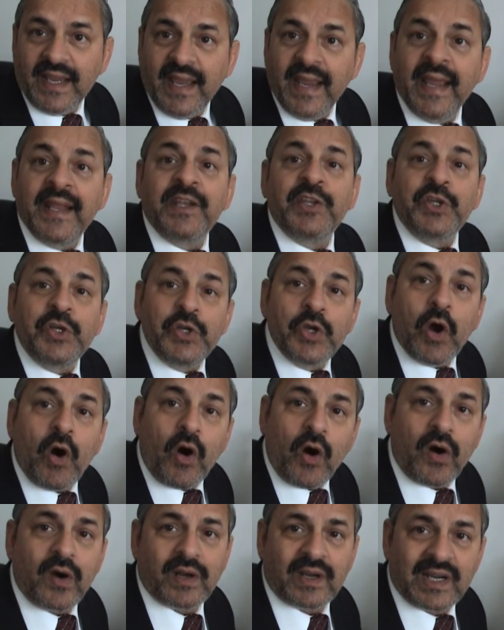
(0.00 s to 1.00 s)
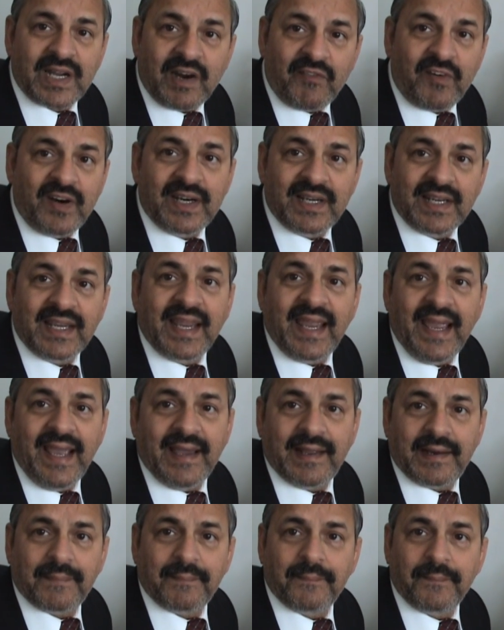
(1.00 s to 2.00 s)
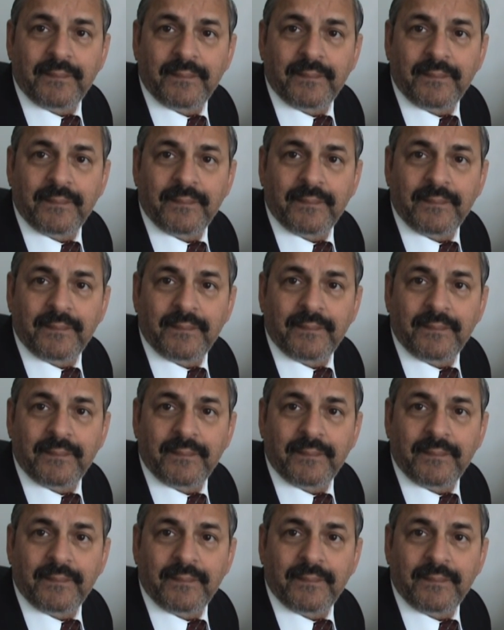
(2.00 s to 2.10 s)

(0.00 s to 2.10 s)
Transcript: in your covered care